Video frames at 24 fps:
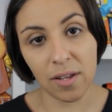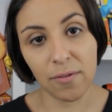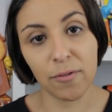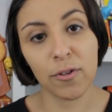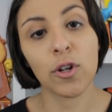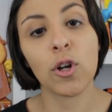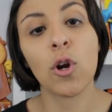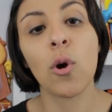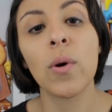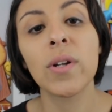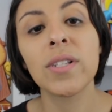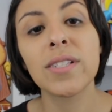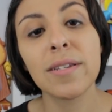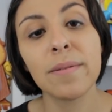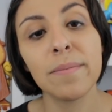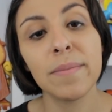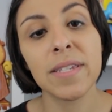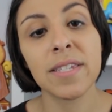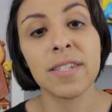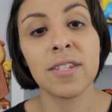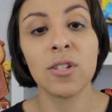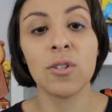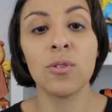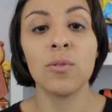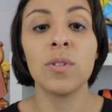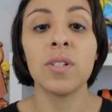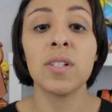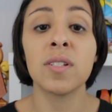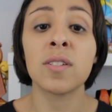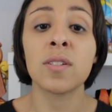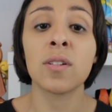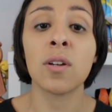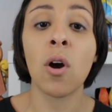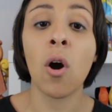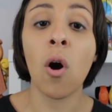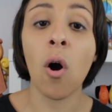If you're going to miss it, you need
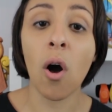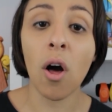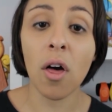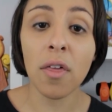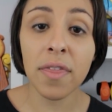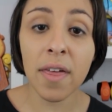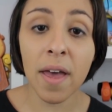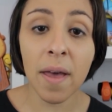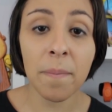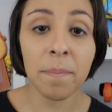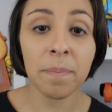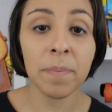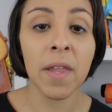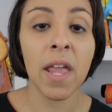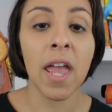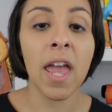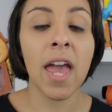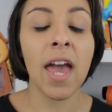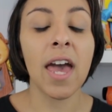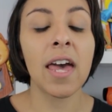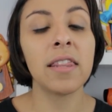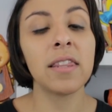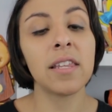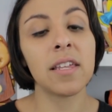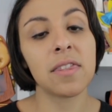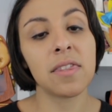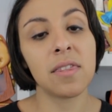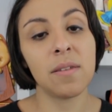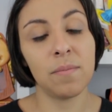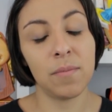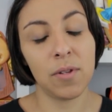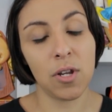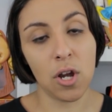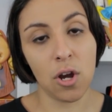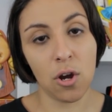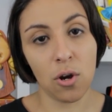to call them and let
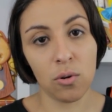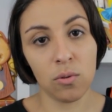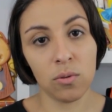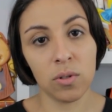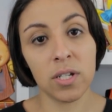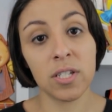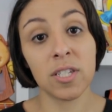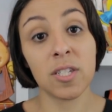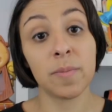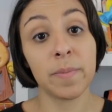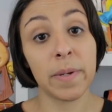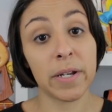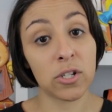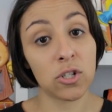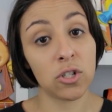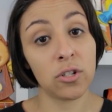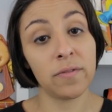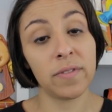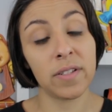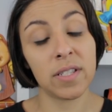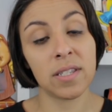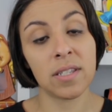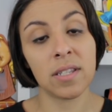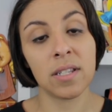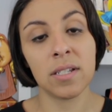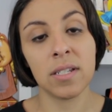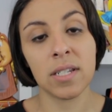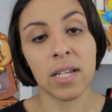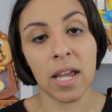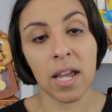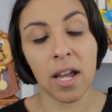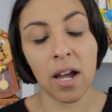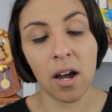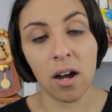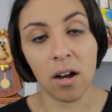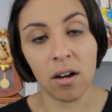them know, especially if it's the
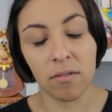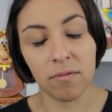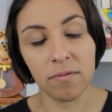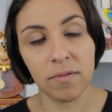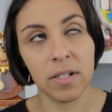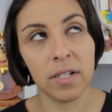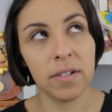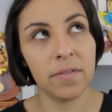day of.